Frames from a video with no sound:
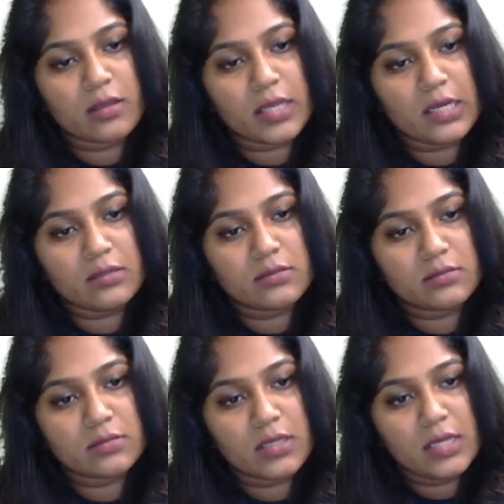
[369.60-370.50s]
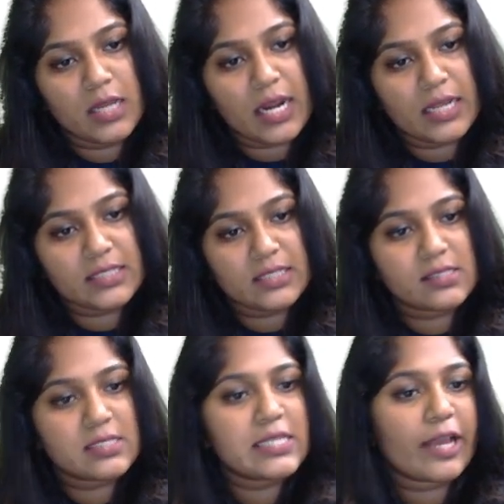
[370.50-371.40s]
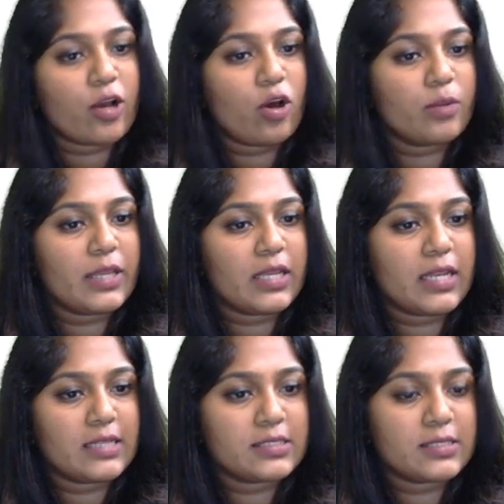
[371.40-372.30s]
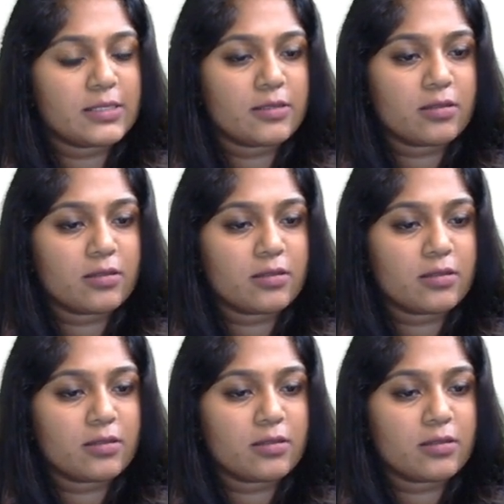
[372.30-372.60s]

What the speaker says: Yeah, and I say this is economy class.